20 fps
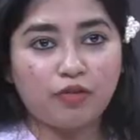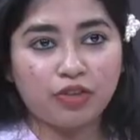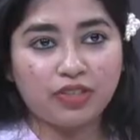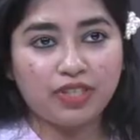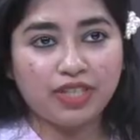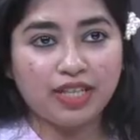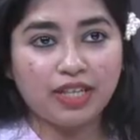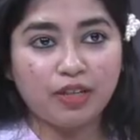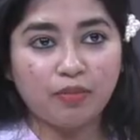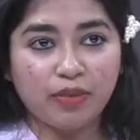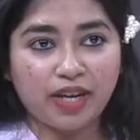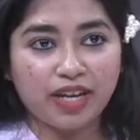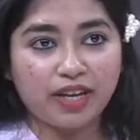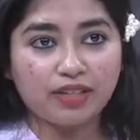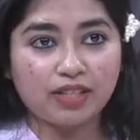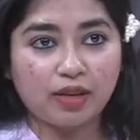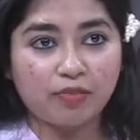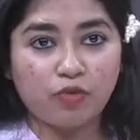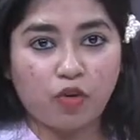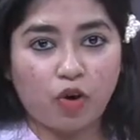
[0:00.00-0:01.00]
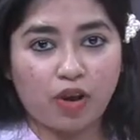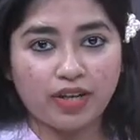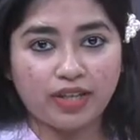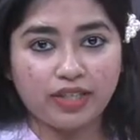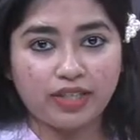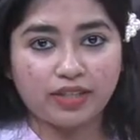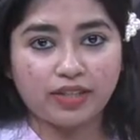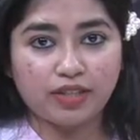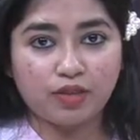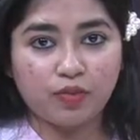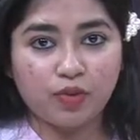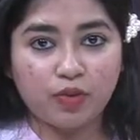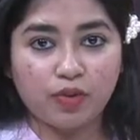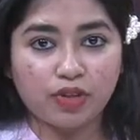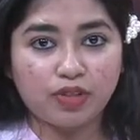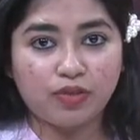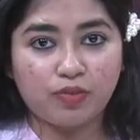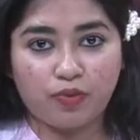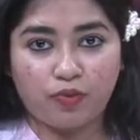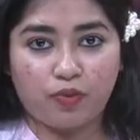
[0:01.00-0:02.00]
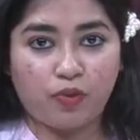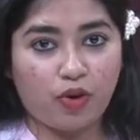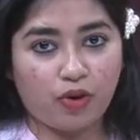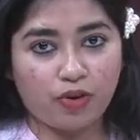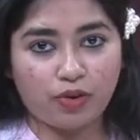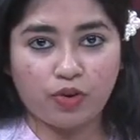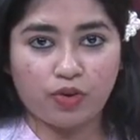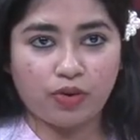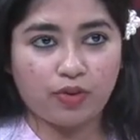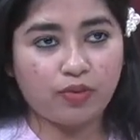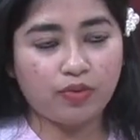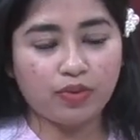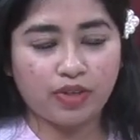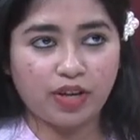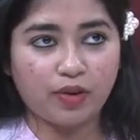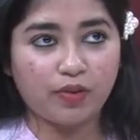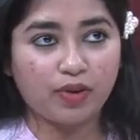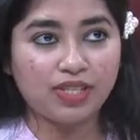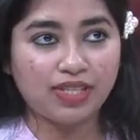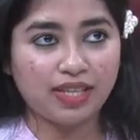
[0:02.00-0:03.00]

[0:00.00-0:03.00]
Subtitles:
dean make some volunteers. They were